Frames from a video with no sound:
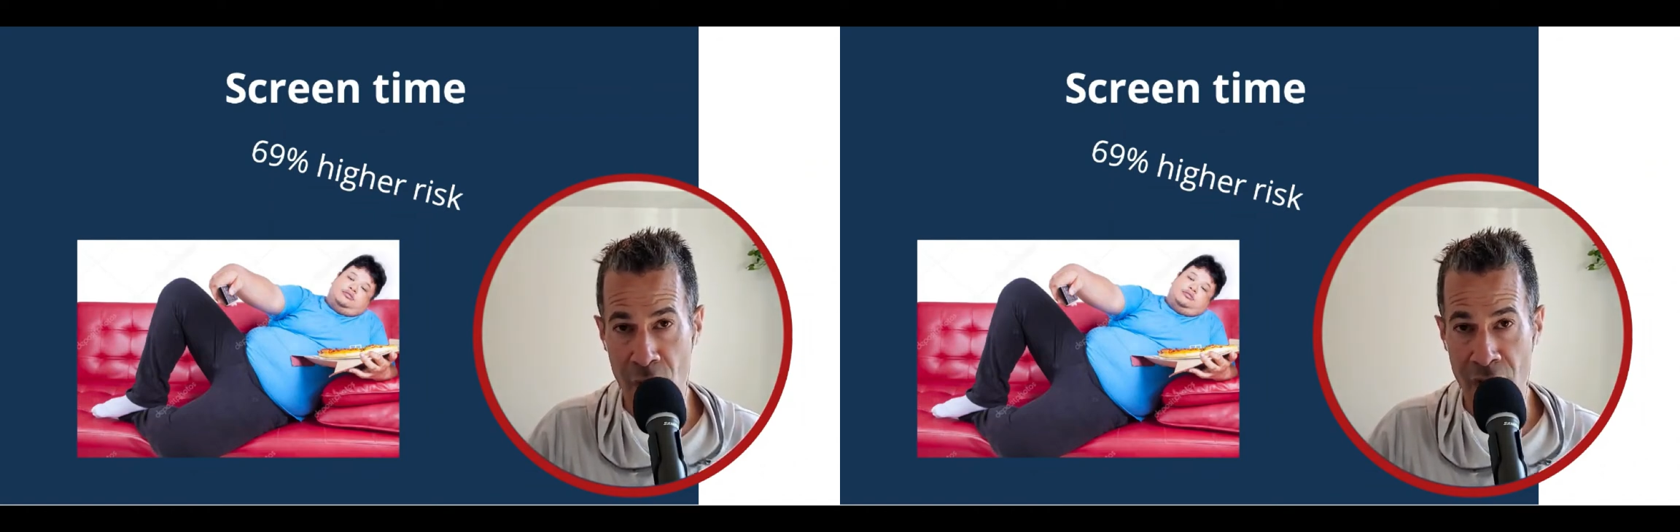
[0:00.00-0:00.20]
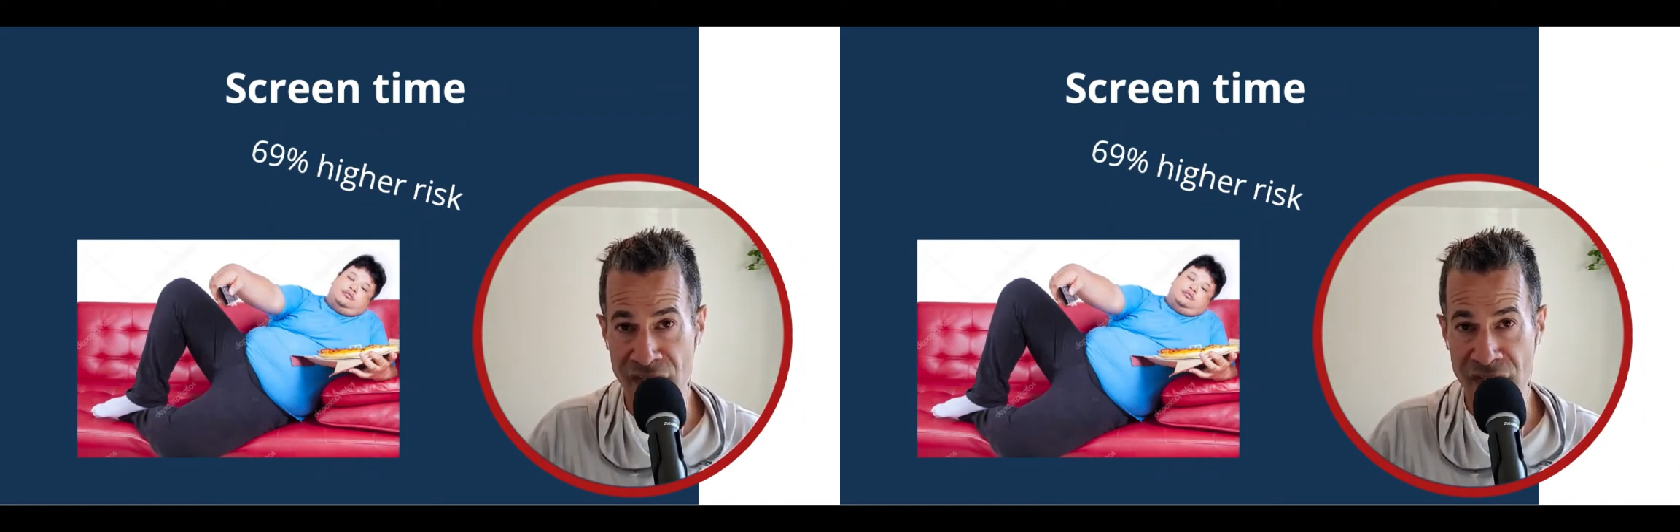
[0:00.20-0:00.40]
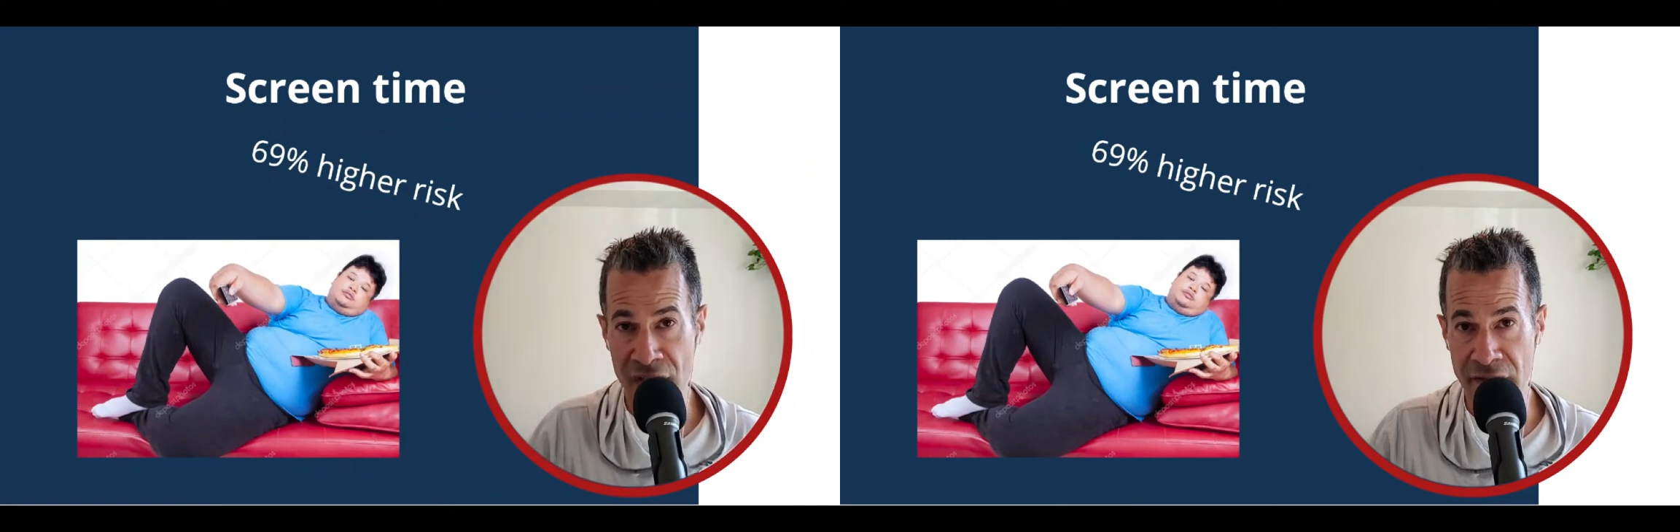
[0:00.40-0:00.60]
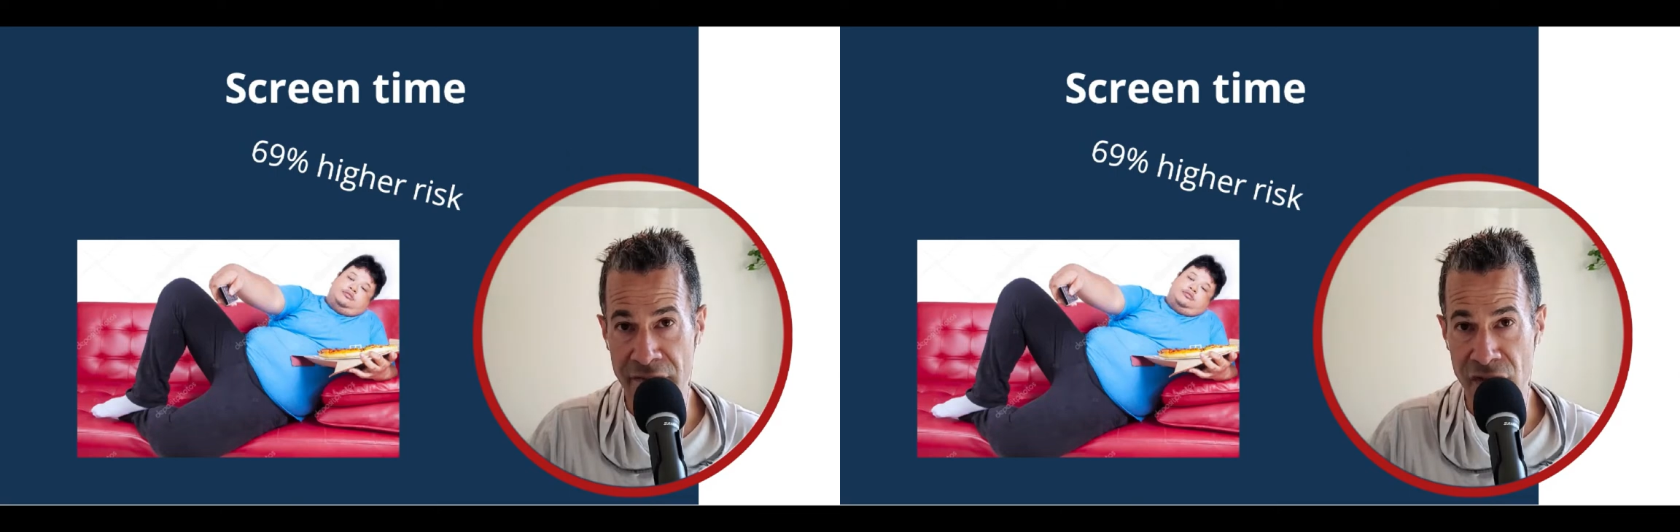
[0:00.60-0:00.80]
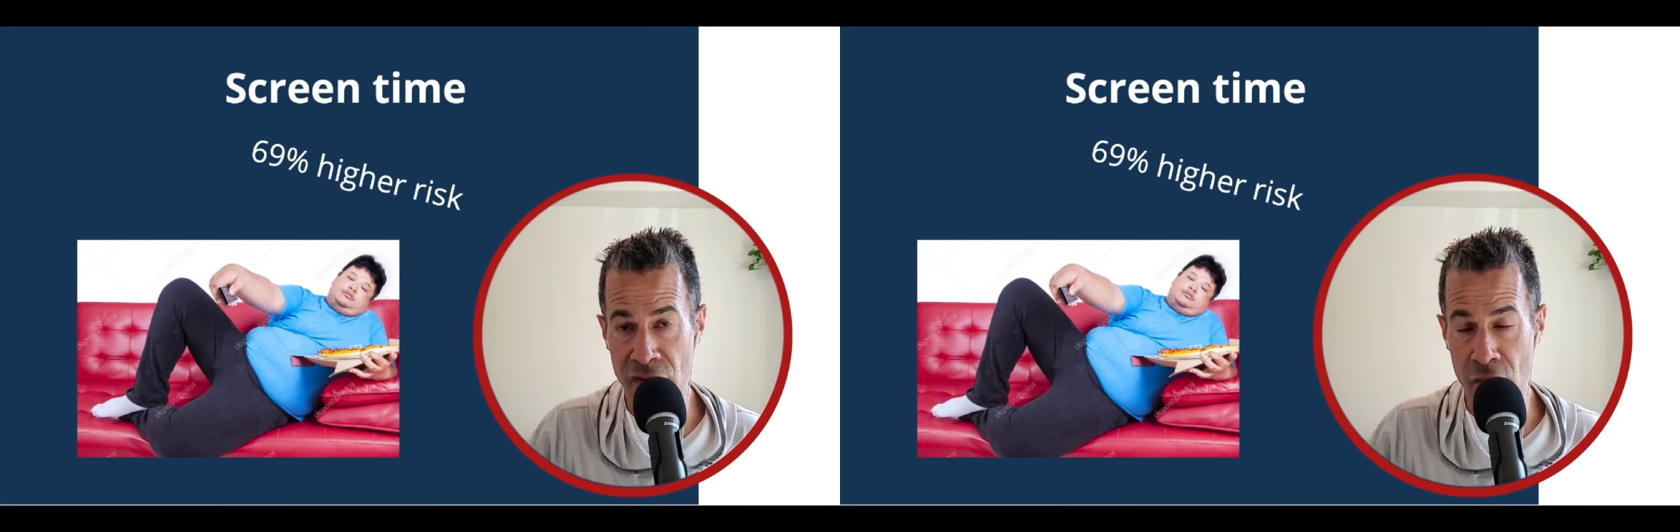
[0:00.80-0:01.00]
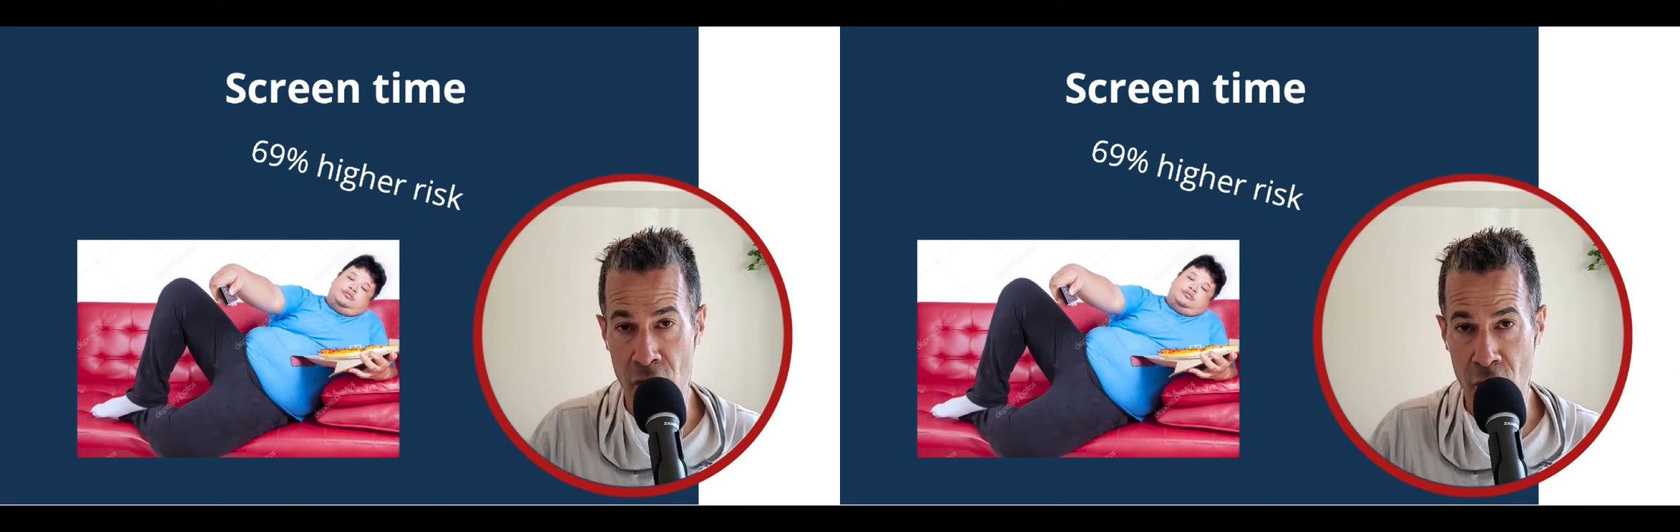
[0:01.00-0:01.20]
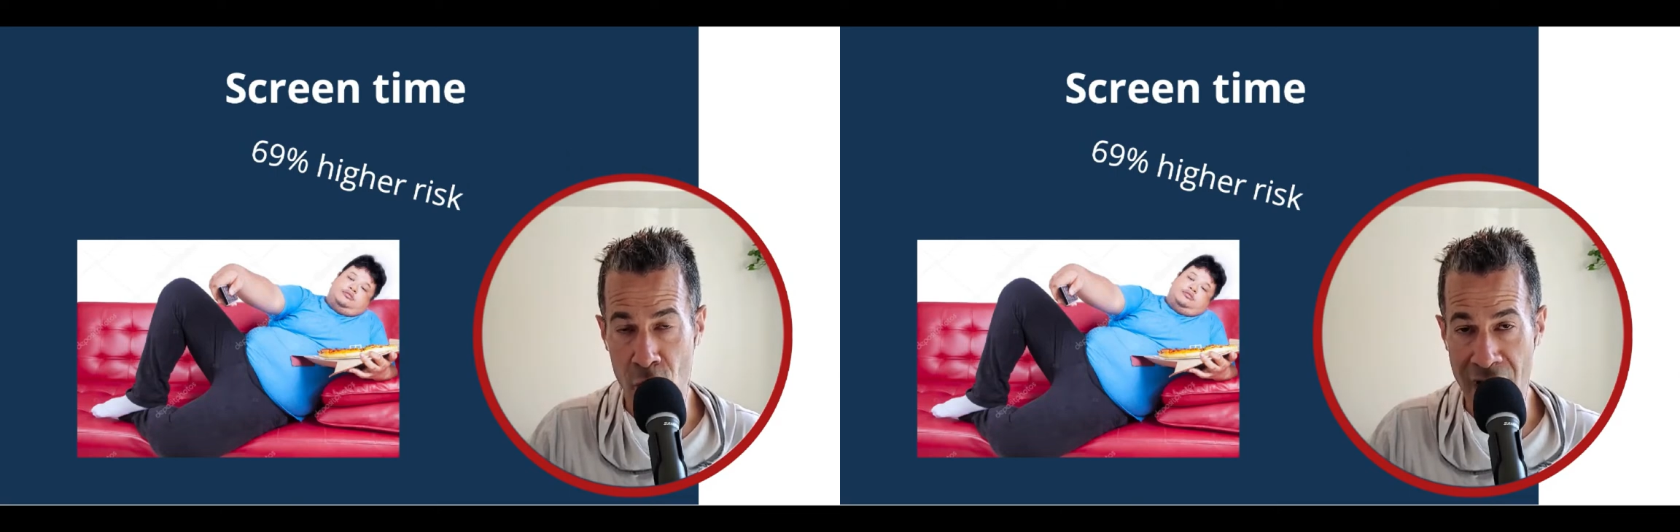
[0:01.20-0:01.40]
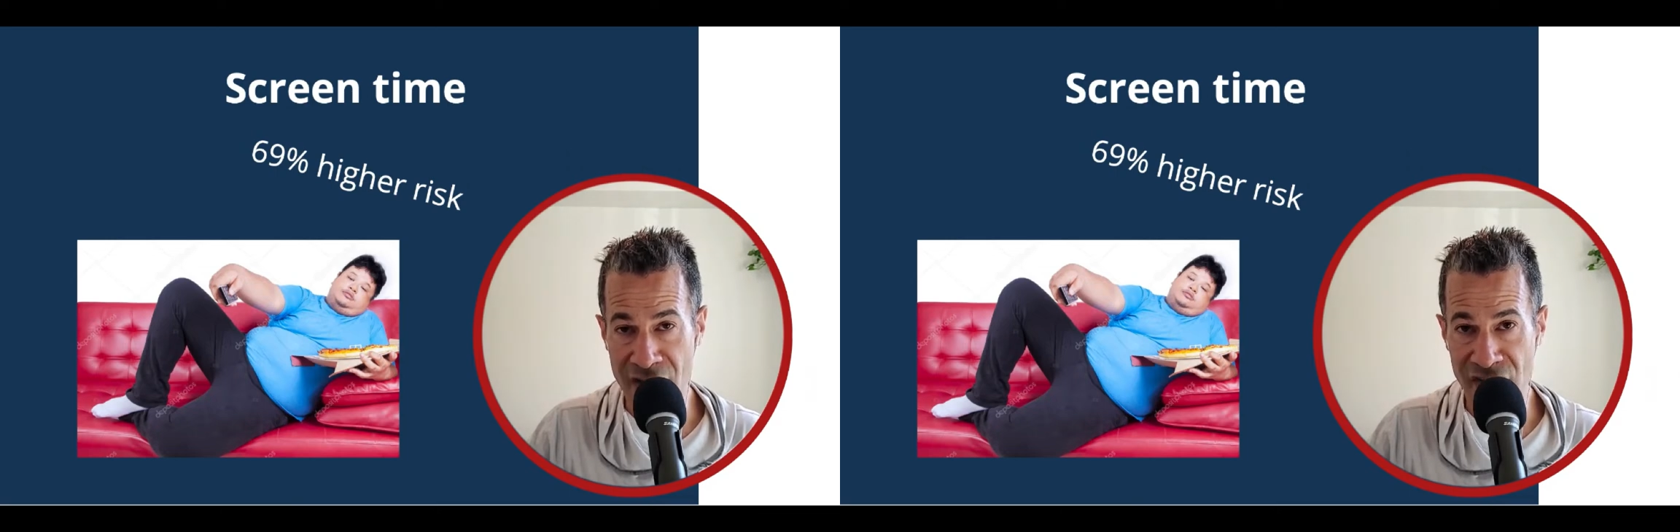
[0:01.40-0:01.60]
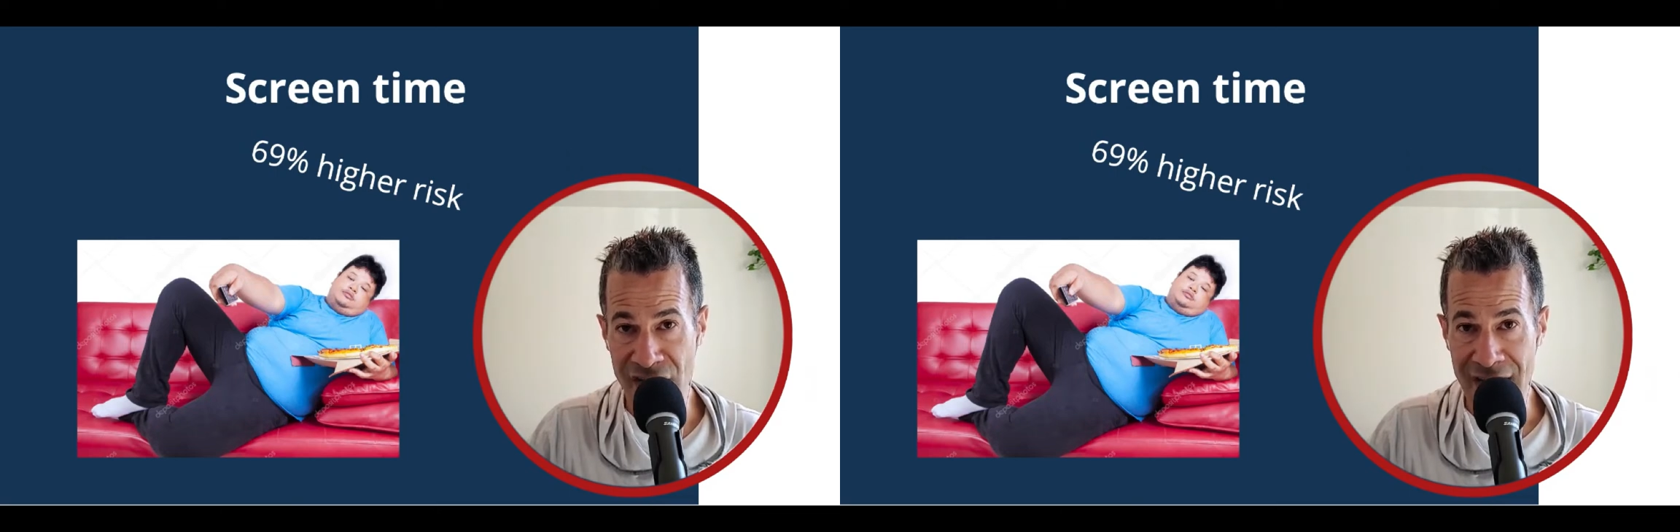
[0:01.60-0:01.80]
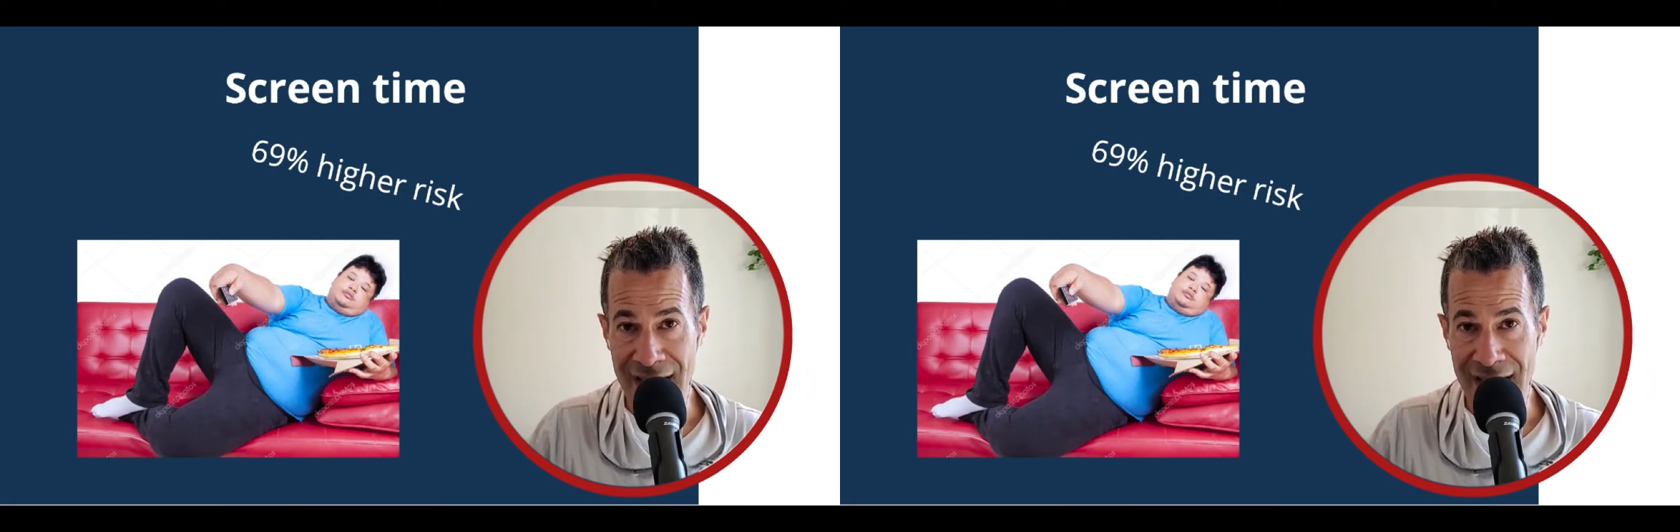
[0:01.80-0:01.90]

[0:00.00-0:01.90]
watch television or watch